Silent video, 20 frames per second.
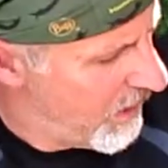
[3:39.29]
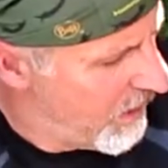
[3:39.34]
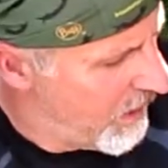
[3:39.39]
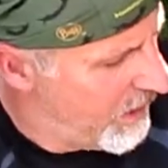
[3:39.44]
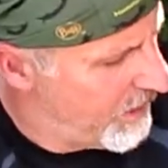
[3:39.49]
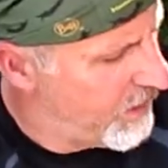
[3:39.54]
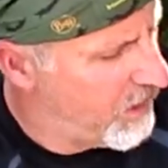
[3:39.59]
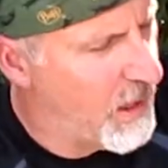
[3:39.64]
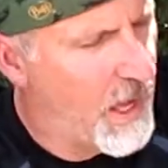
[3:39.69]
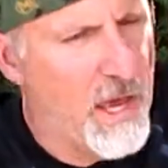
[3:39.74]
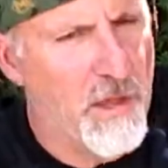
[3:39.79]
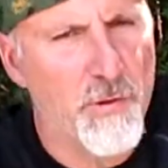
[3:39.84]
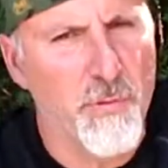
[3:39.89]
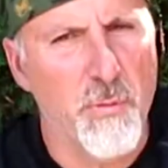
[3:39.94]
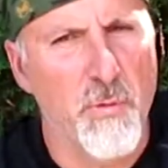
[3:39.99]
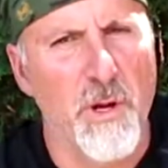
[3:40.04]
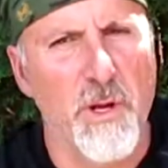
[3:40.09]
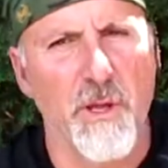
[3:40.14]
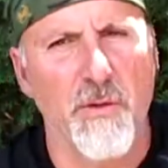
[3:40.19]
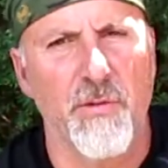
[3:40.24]
And the
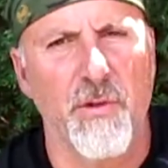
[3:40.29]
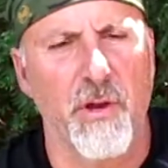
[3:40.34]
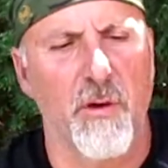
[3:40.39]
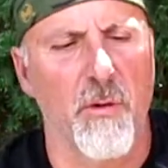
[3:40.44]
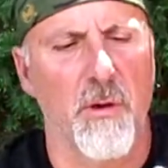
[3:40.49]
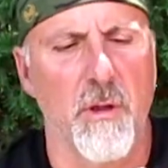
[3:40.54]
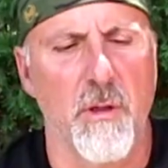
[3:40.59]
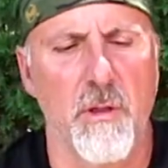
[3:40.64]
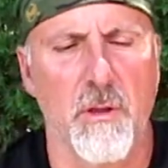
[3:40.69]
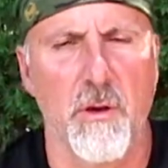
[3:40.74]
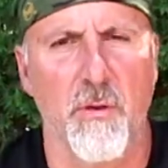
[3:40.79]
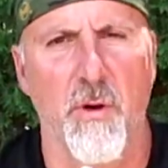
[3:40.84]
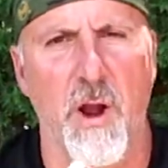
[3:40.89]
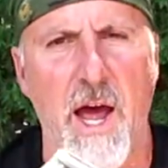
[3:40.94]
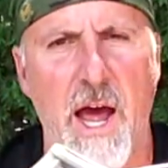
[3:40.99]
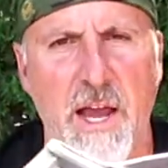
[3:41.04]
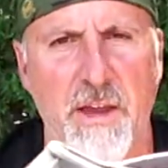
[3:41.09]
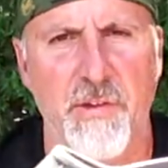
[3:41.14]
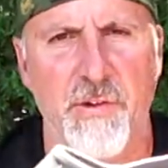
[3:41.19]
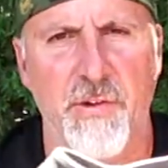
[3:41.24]
last one is the good old
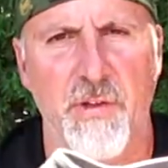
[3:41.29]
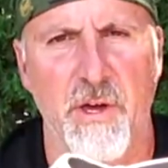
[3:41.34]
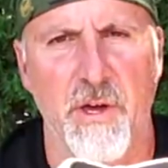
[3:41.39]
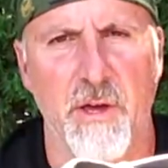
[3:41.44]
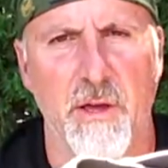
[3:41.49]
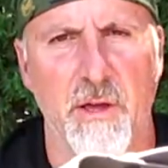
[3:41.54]
Crocs.